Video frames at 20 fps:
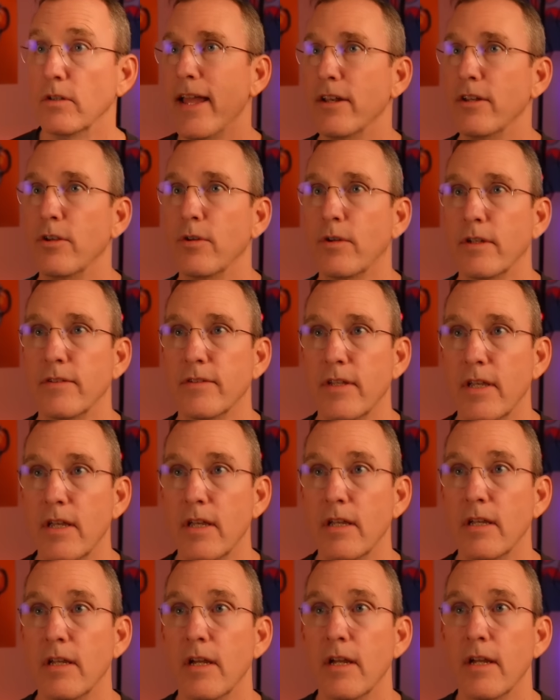And you can
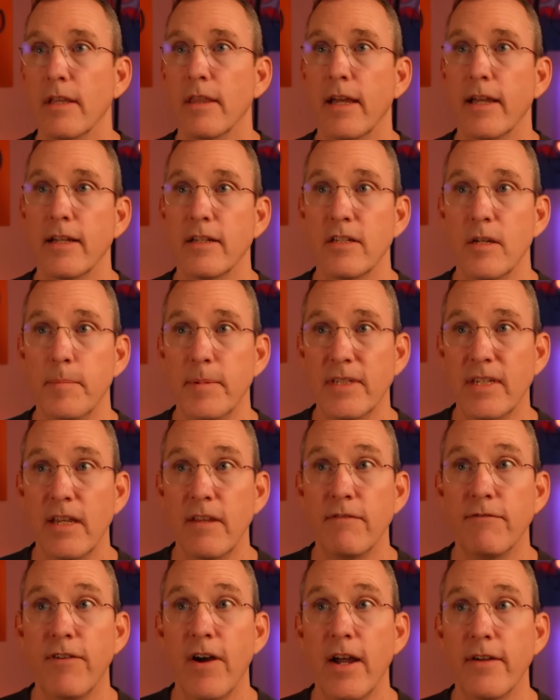see like
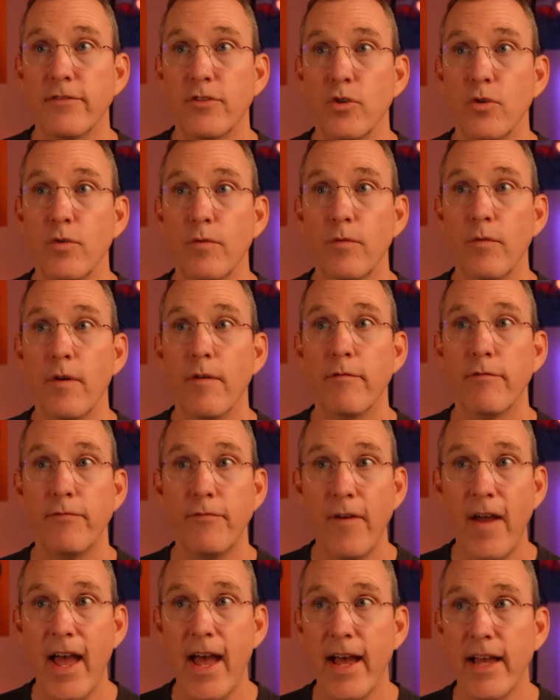GPT 5.2
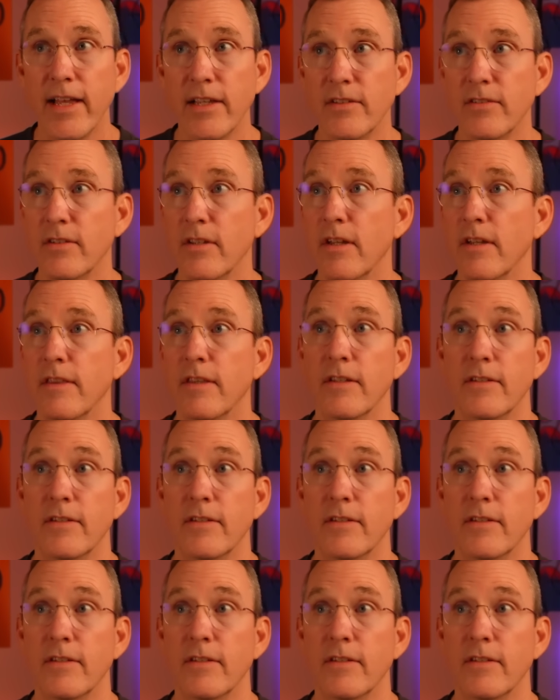fast,